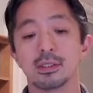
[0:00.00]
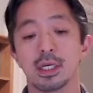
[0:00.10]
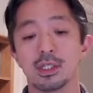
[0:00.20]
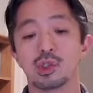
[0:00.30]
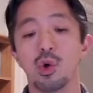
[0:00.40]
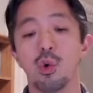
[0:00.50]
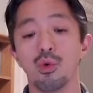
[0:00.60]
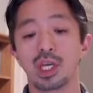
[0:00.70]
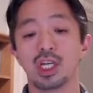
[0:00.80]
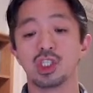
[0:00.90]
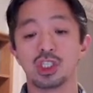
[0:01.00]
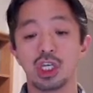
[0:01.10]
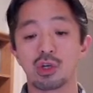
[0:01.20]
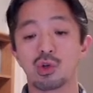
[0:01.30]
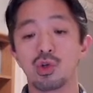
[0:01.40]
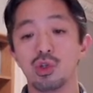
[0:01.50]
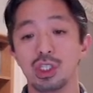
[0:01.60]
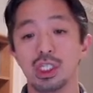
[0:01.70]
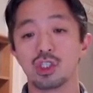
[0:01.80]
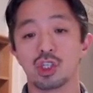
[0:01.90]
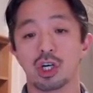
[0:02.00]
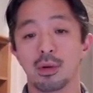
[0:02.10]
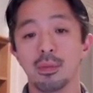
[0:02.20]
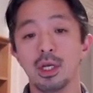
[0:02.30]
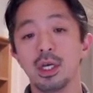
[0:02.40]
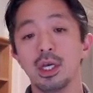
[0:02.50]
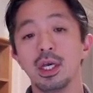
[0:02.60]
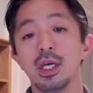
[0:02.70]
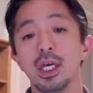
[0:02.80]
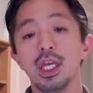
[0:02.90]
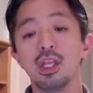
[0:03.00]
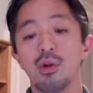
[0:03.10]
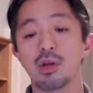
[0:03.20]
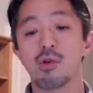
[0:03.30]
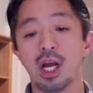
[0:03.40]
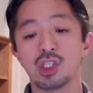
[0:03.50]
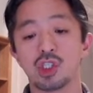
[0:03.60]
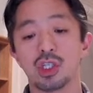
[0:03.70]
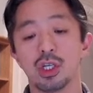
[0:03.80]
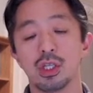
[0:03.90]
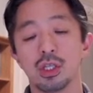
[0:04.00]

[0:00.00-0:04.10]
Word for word: Okay, so we can just include this term in the regression